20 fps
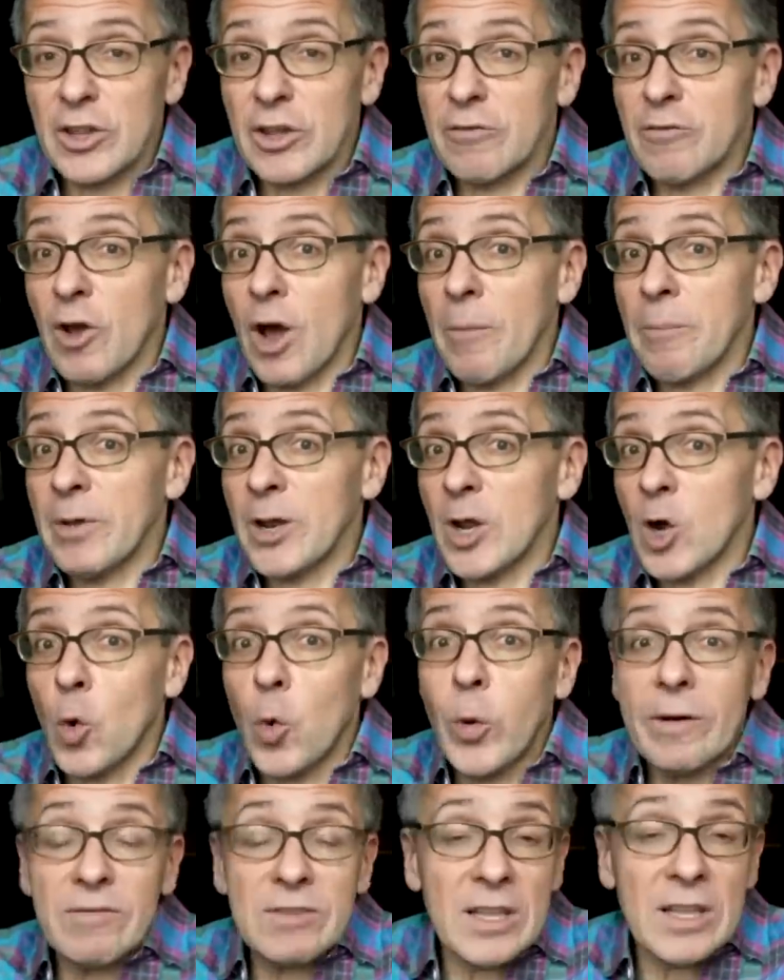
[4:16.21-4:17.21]
They've not been
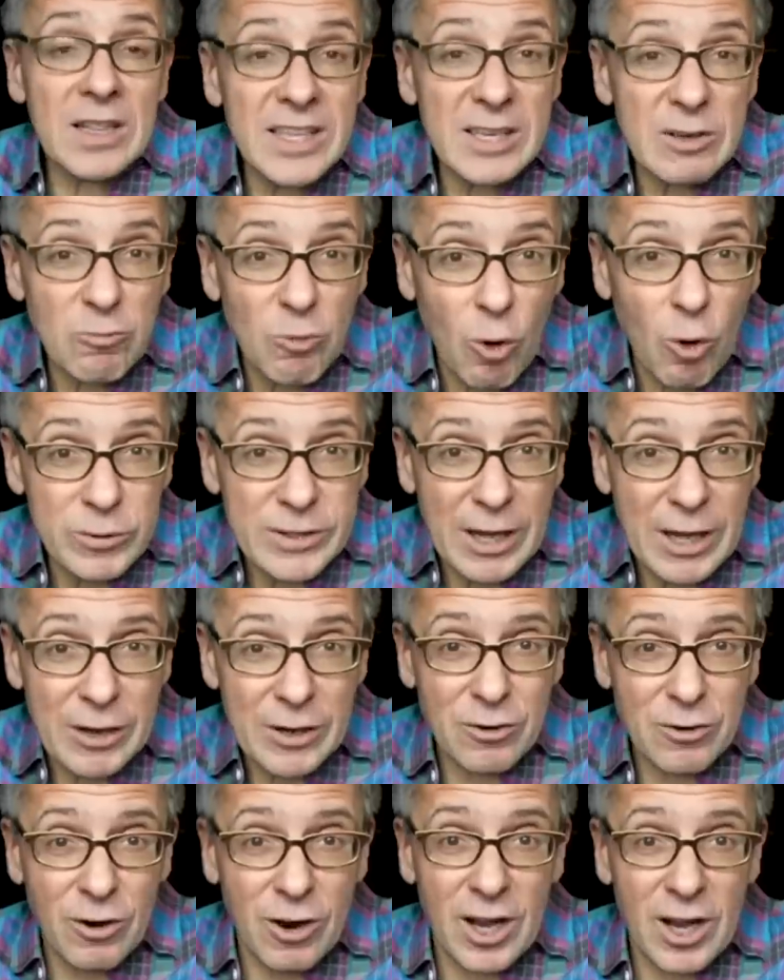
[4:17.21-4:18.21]
equivalently rolled
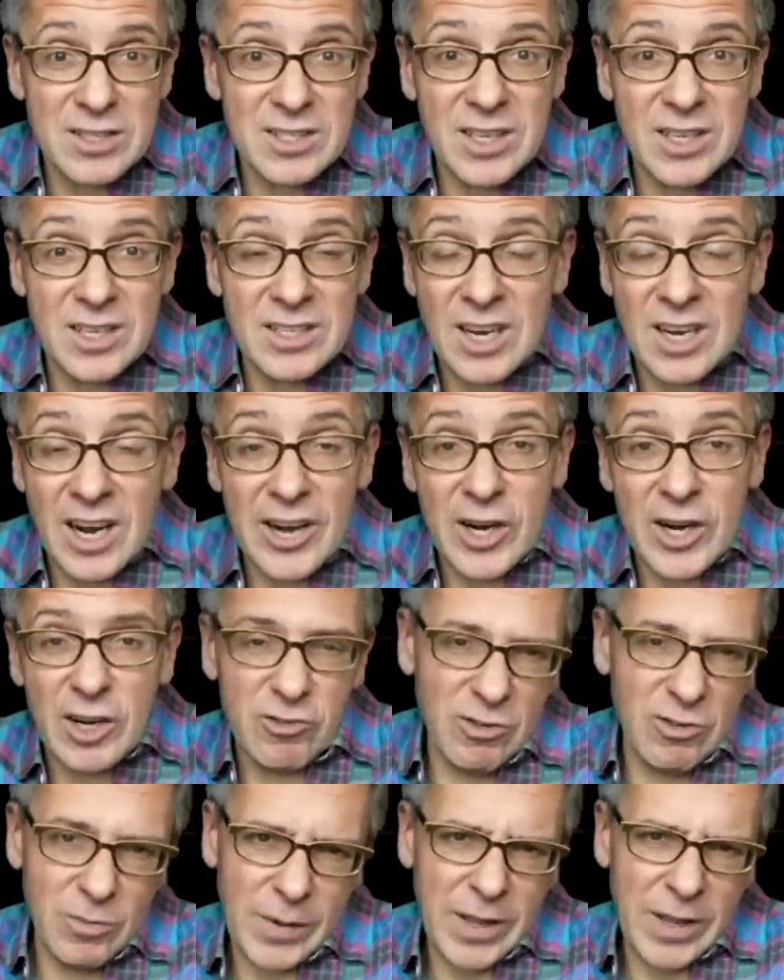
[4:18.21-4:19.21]
out across the entire
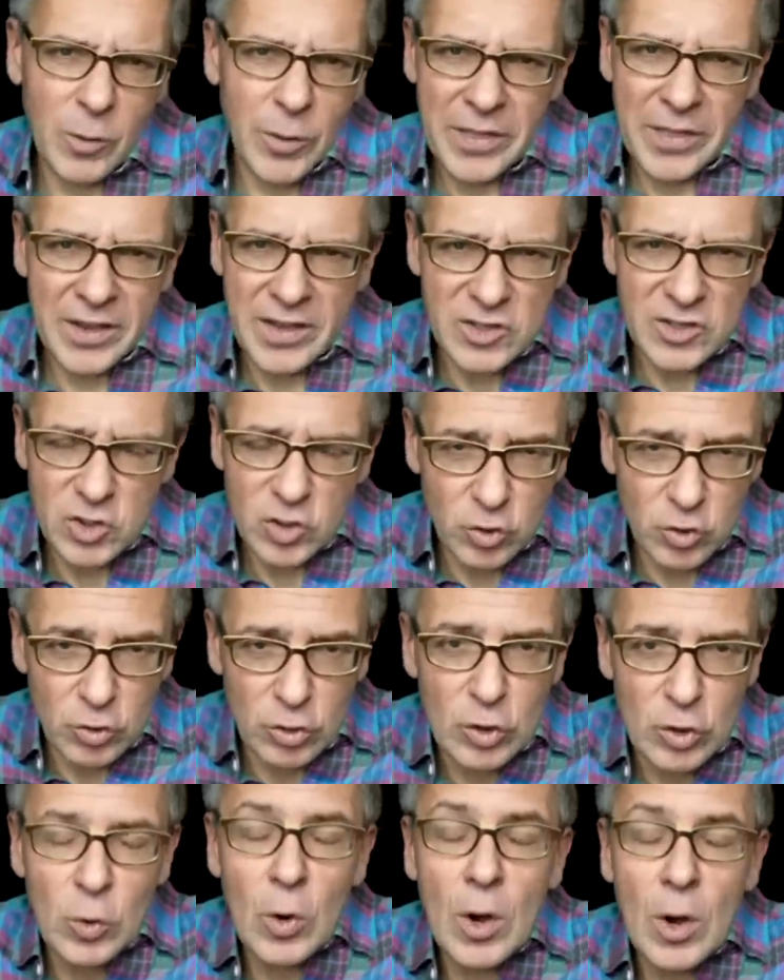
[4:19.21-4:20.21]
country. By the way, that is
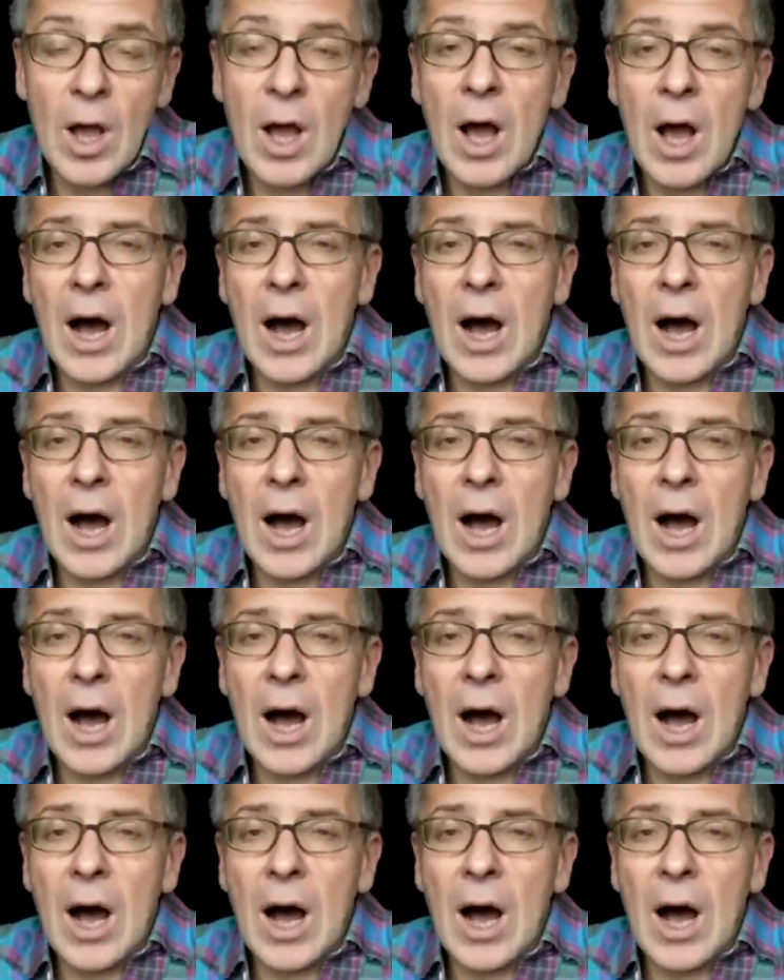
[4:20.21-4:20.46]
true.